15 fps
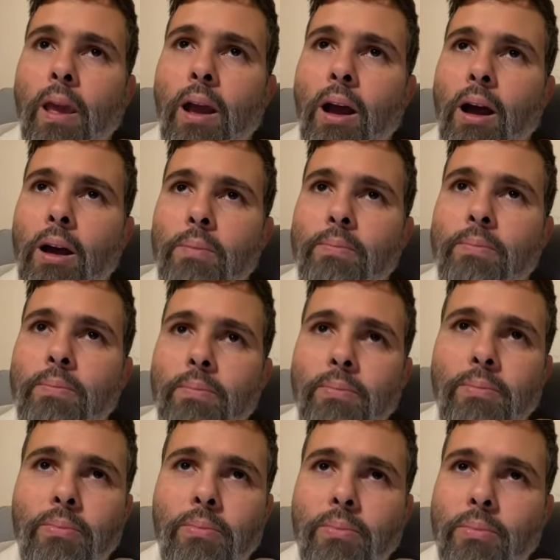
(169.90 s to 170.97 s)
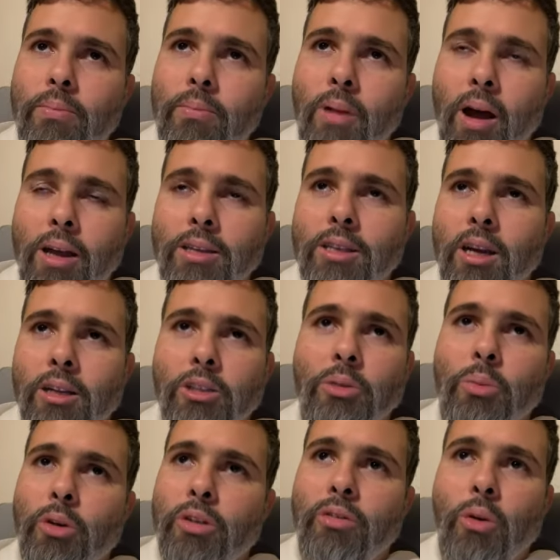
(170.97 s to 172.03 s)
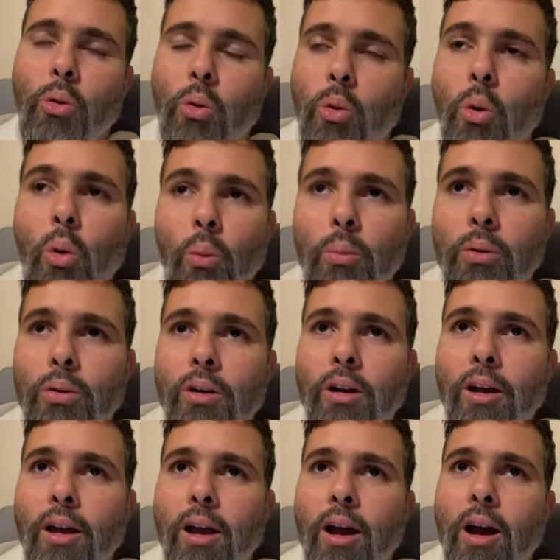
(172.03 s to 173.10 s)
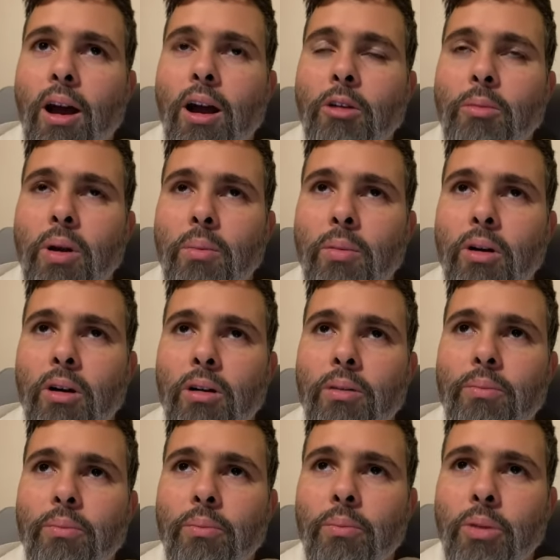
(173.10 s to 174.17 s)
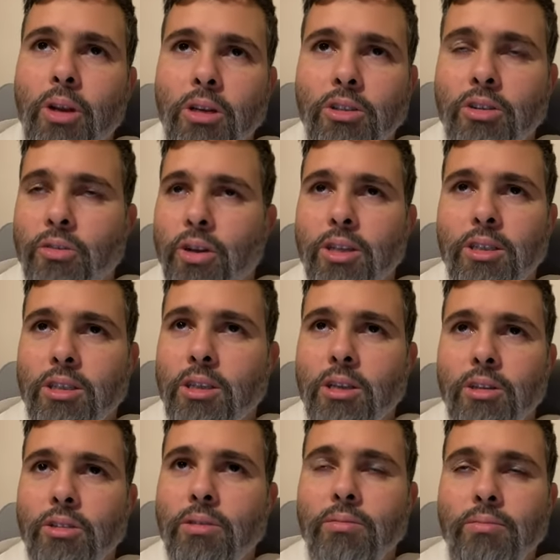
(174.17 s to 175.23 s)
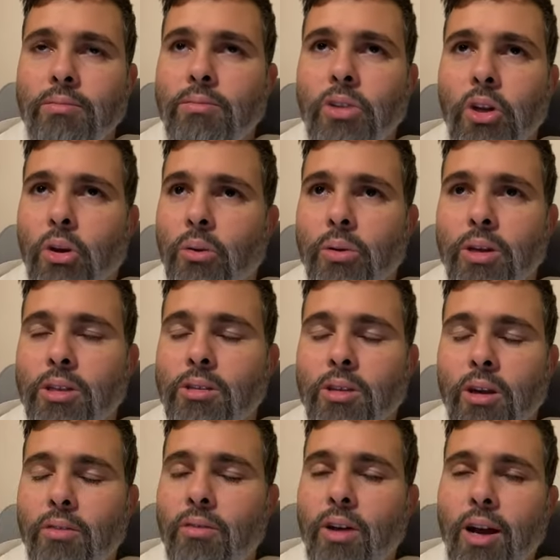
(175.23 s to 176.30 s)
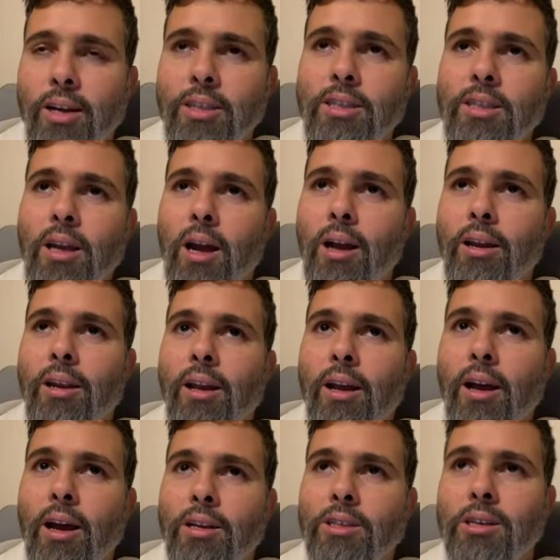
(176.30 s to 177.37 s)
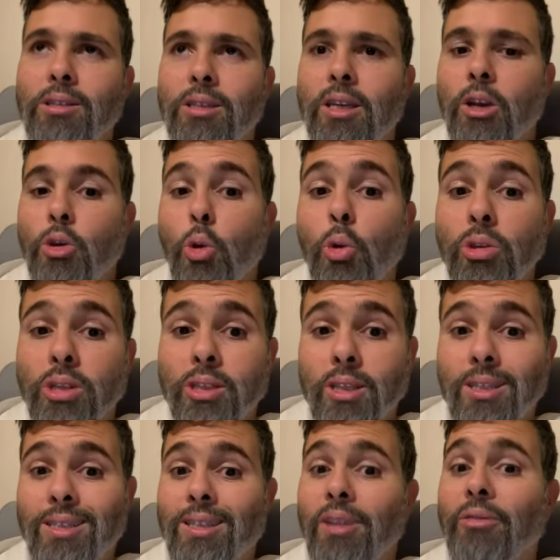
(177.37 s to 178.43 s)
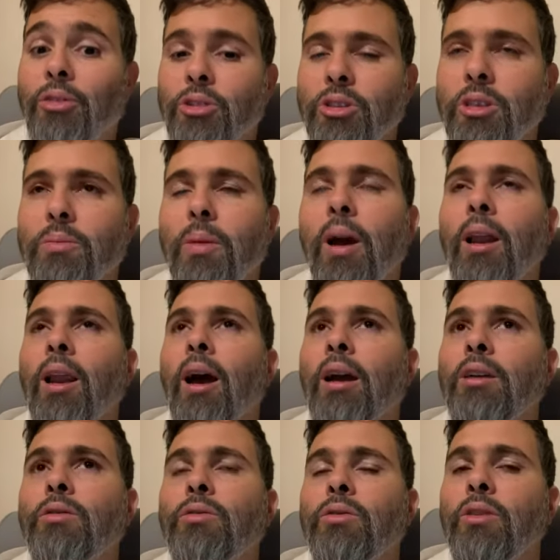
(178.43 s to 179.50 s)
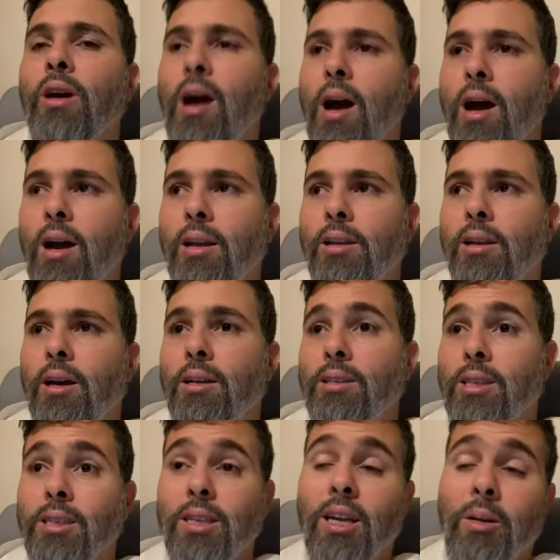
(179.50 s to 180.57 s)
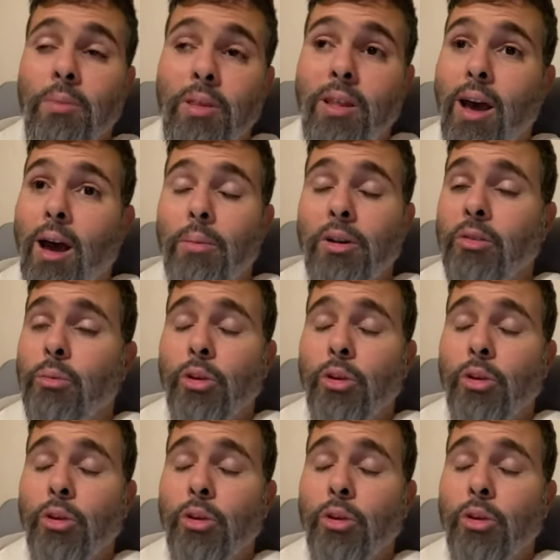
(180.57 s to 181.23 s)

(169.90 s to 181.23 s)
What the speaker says: I started to pray for hope. I remember because of his advice, and so I see and notice a difference in my life, and since then I'm in the habit of